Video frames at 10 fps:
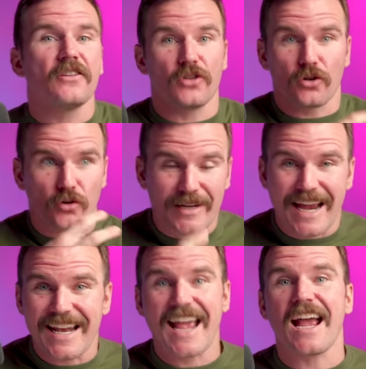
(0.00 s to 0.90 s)
to
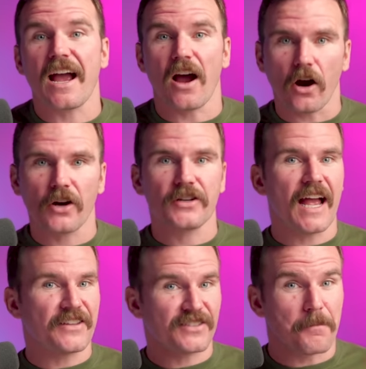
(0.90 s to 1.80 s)
create AI art
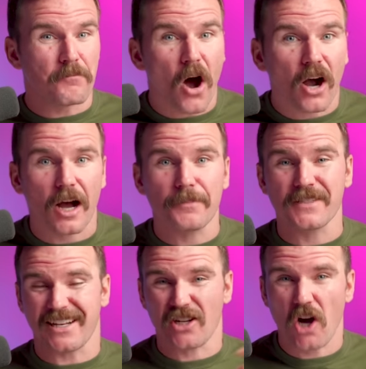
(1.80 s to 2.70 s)
and some
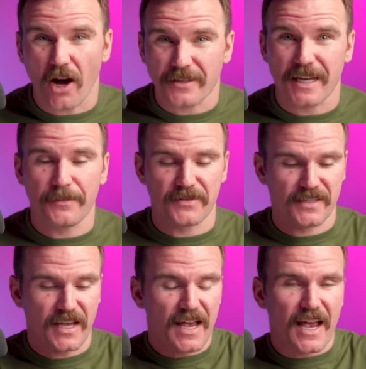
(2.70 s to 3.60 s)
mockups and concepts